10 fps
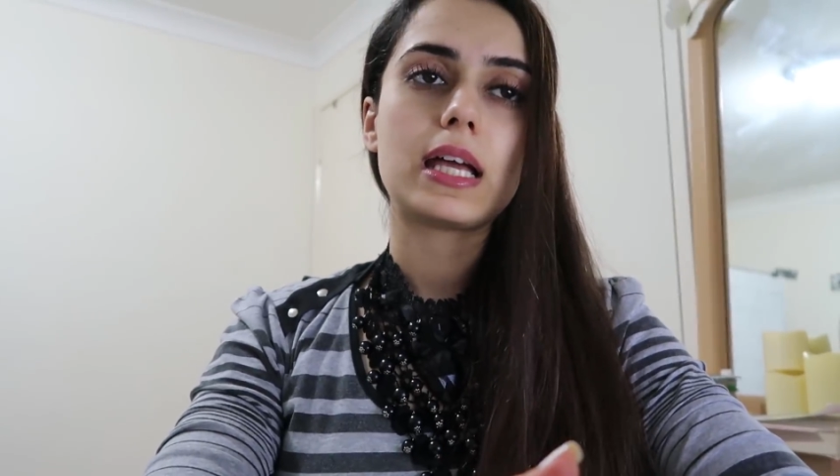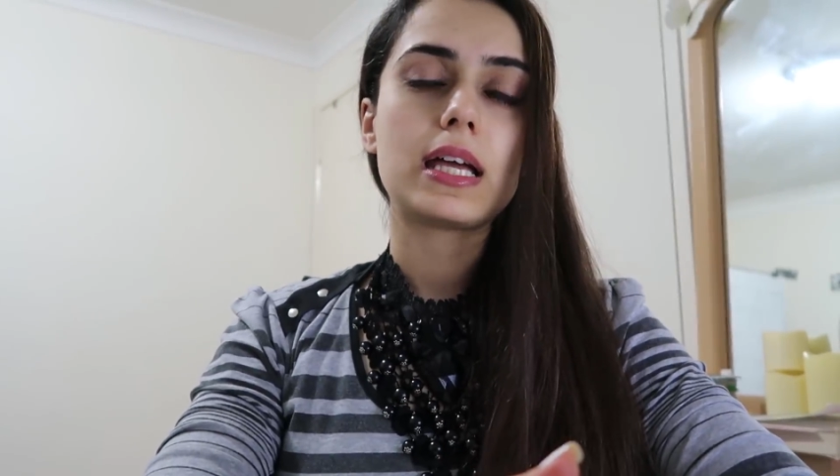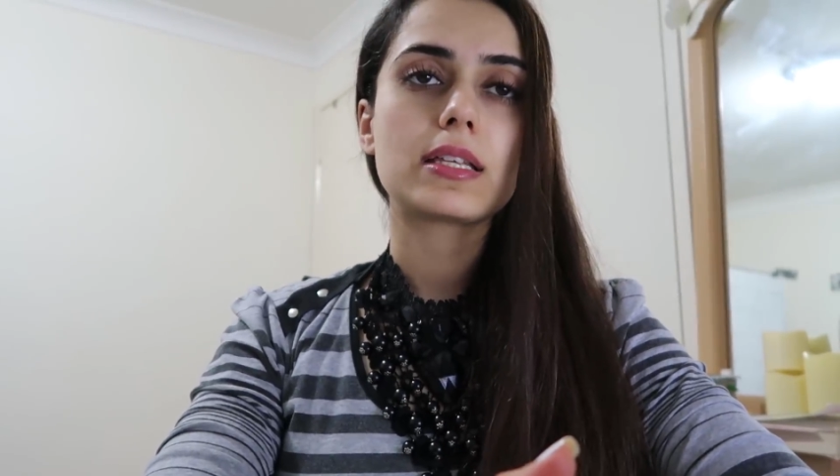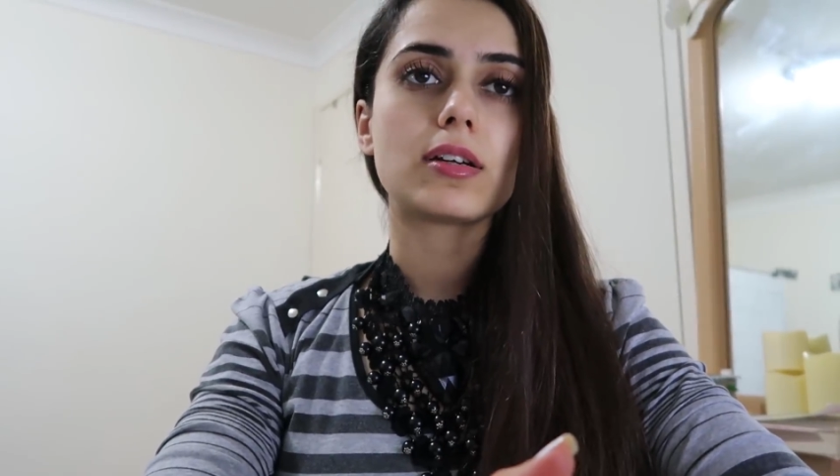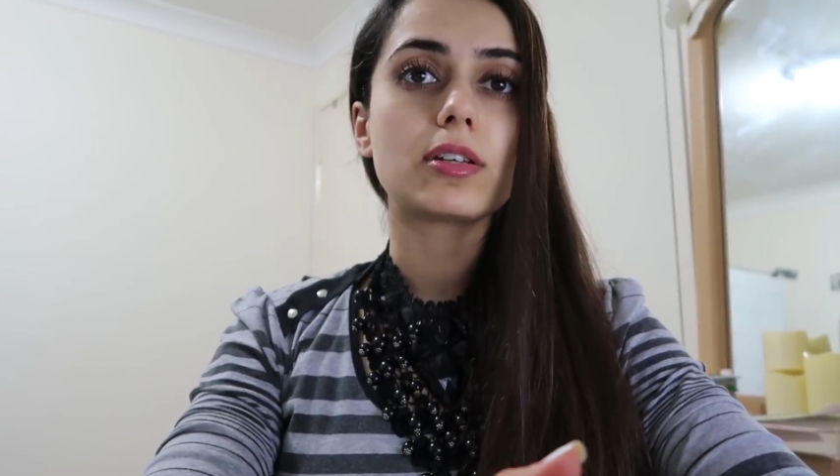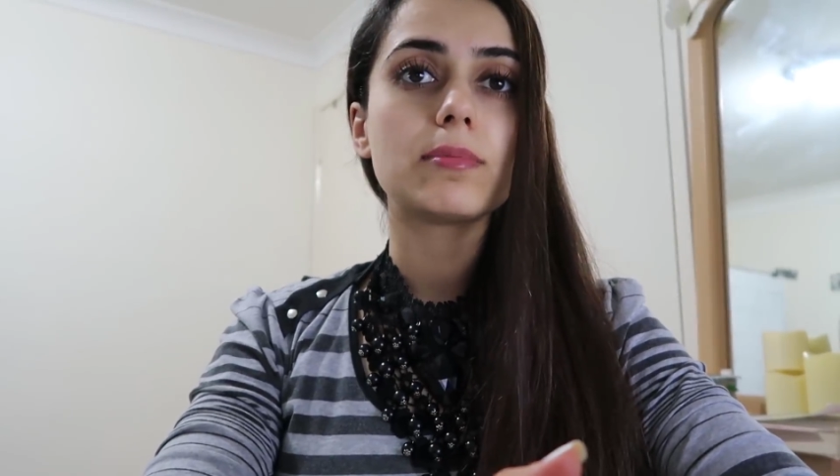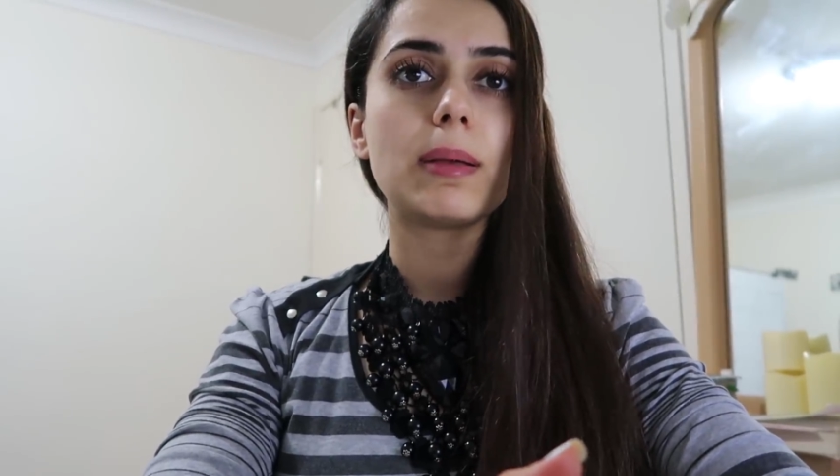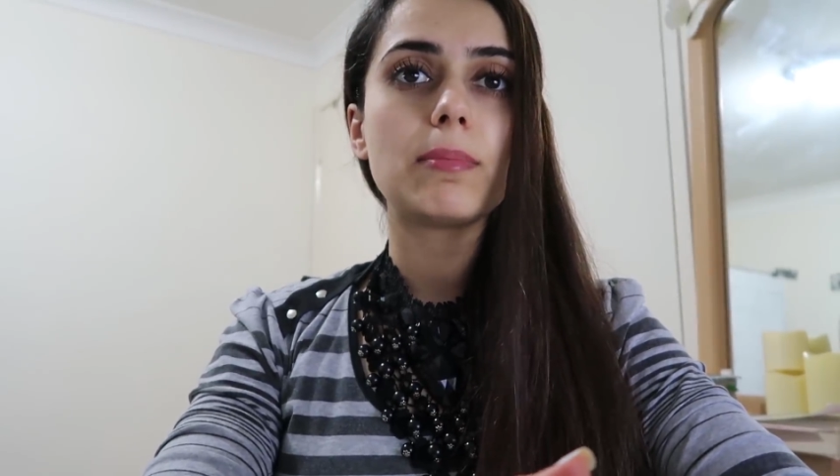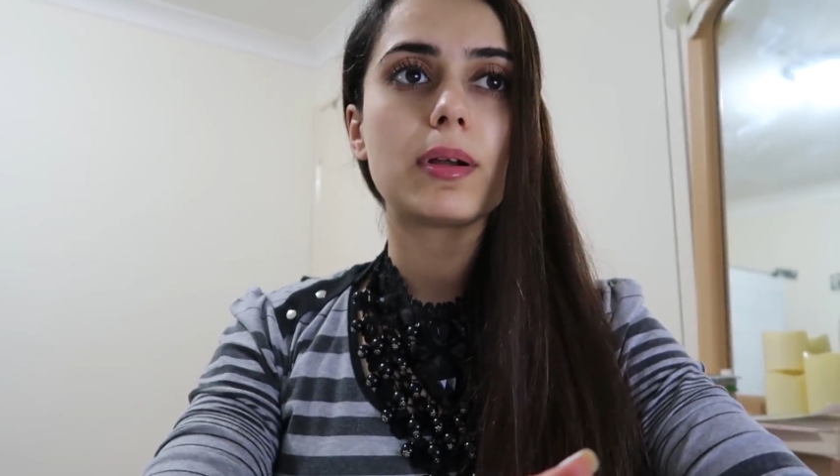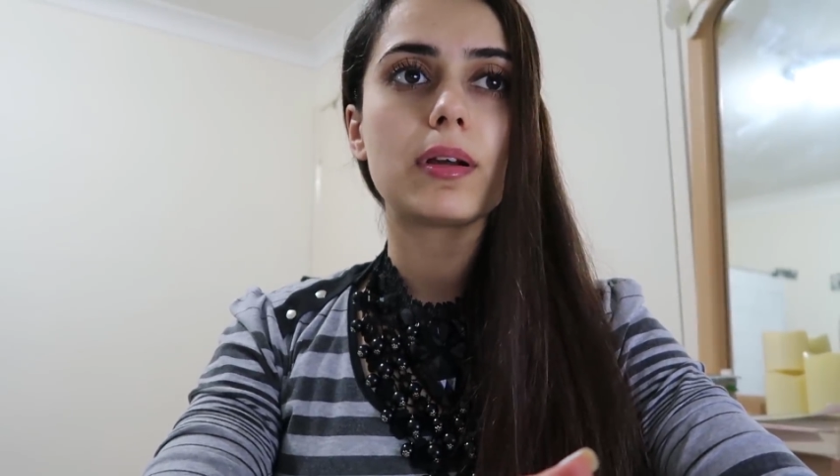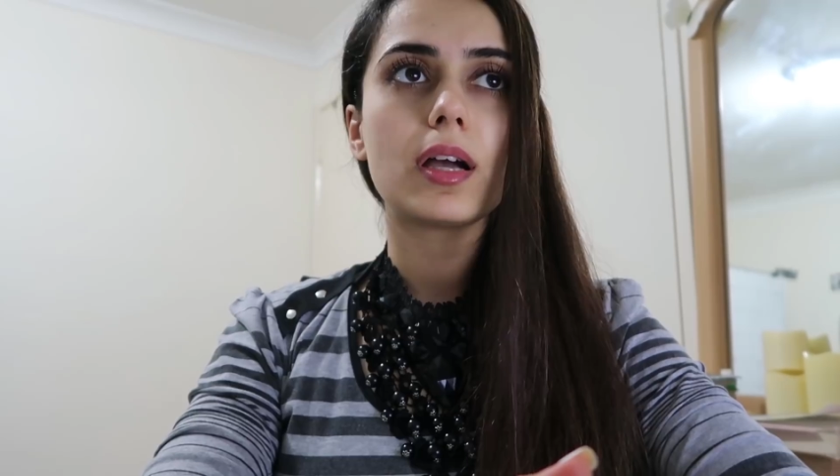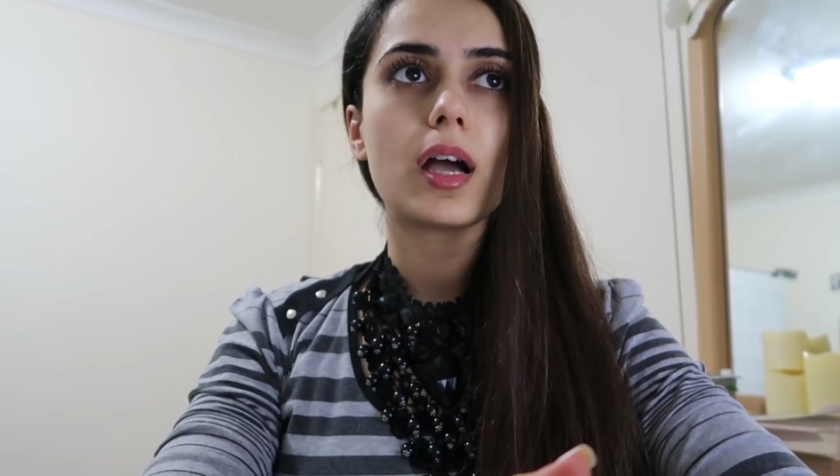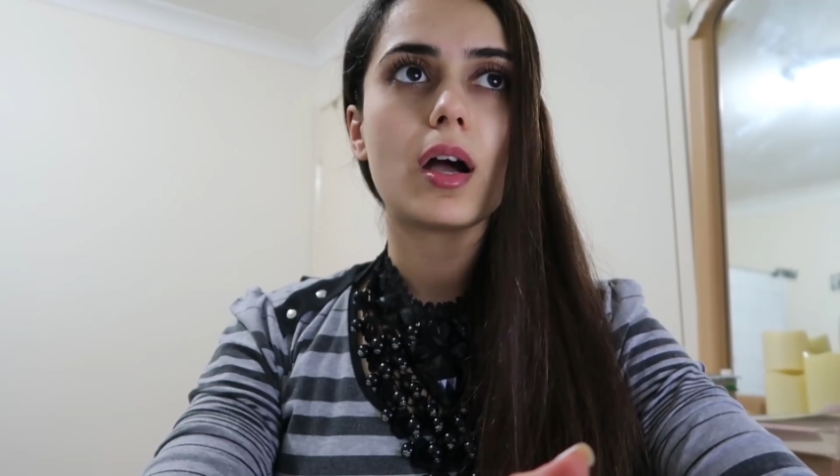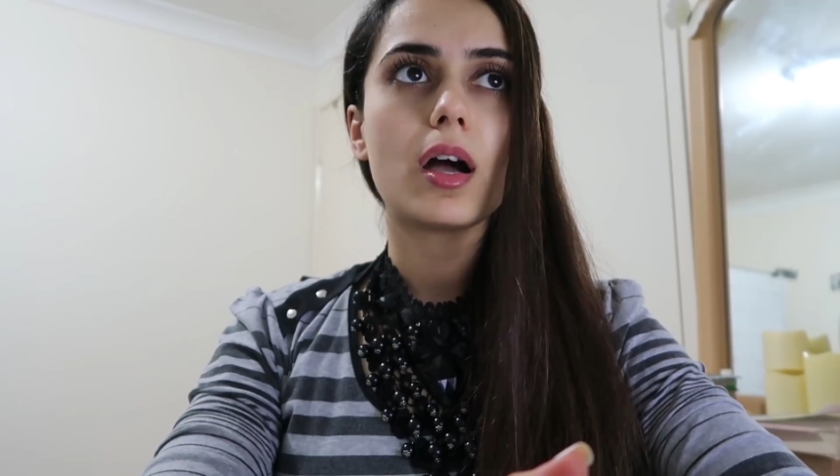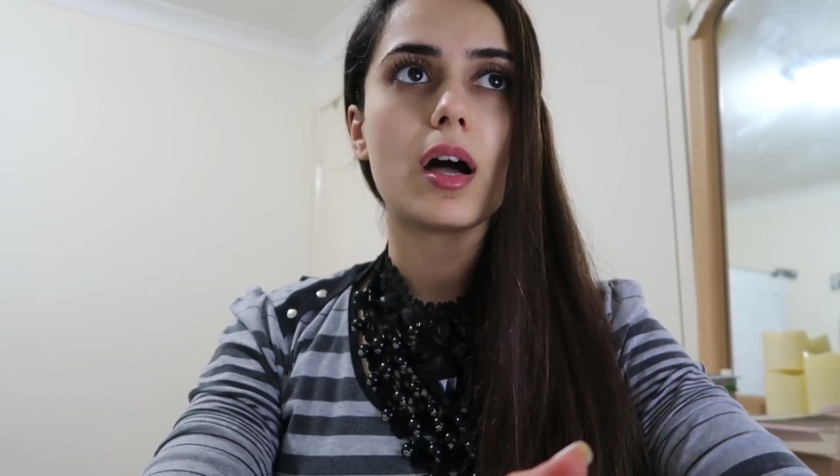and I remember
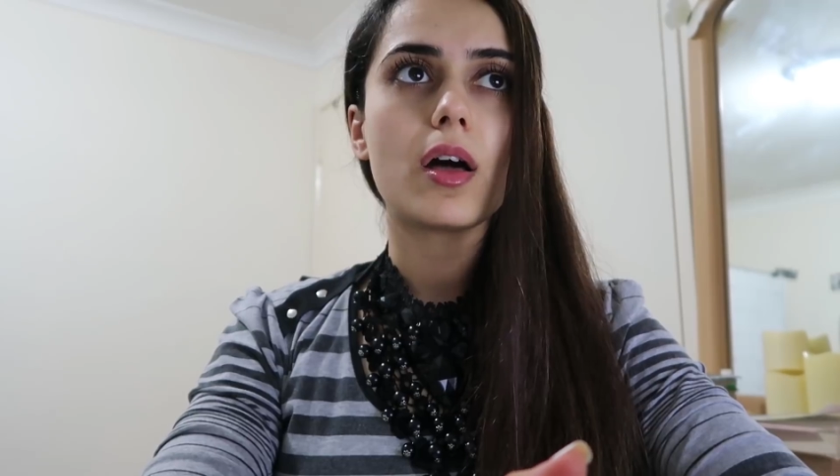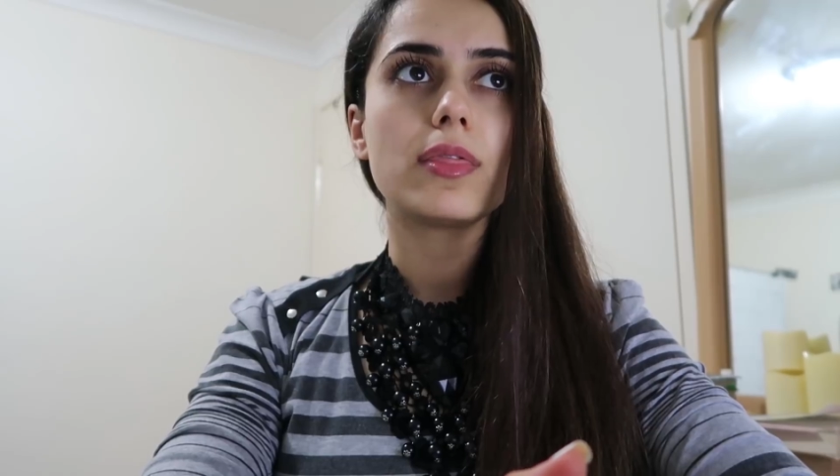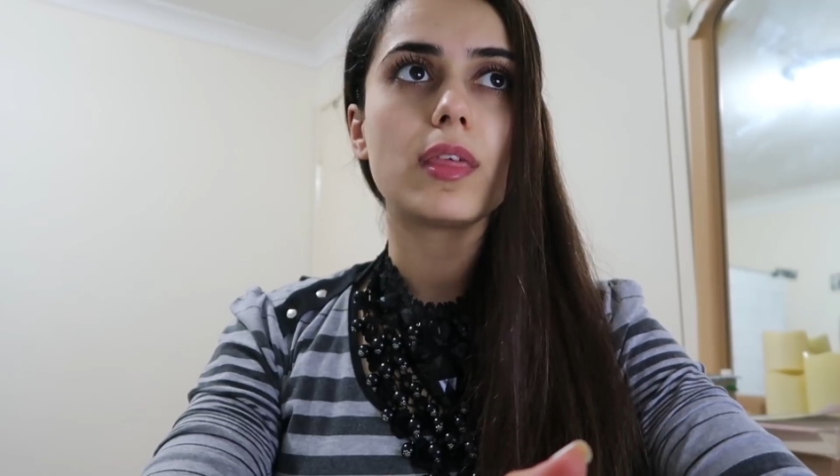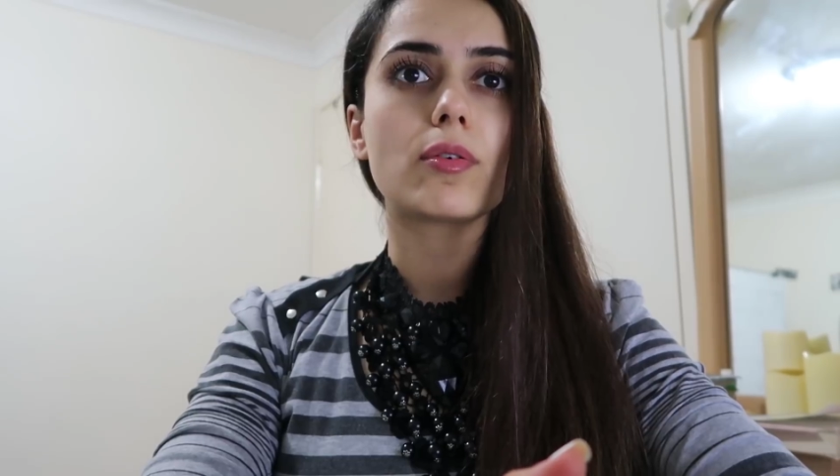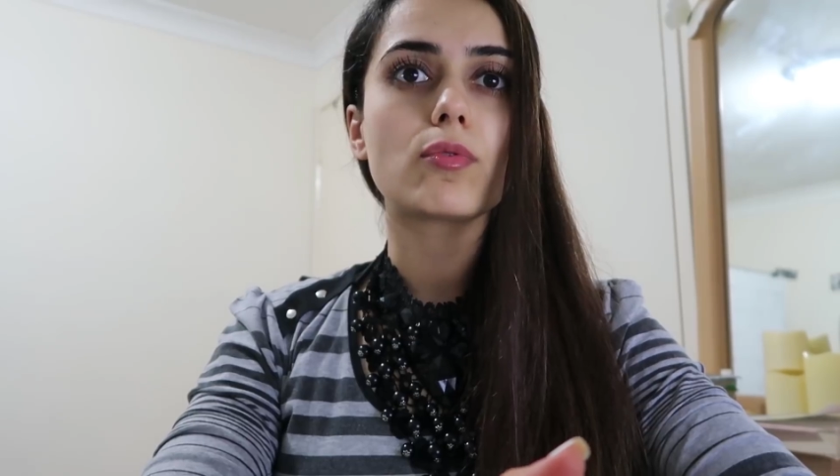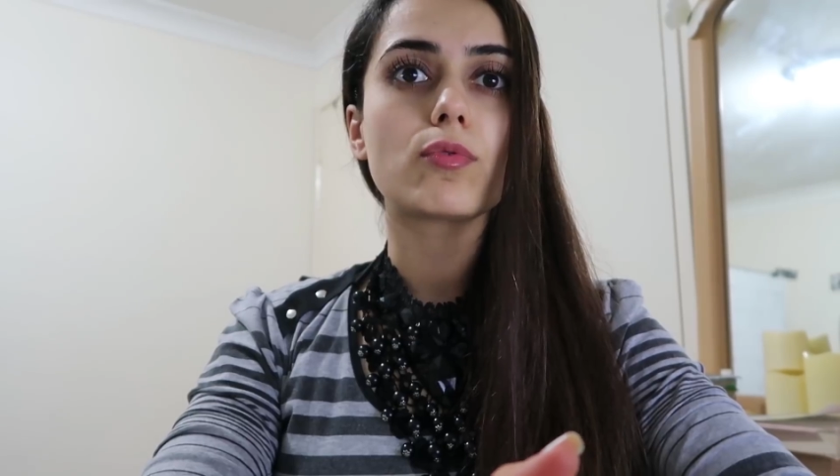they were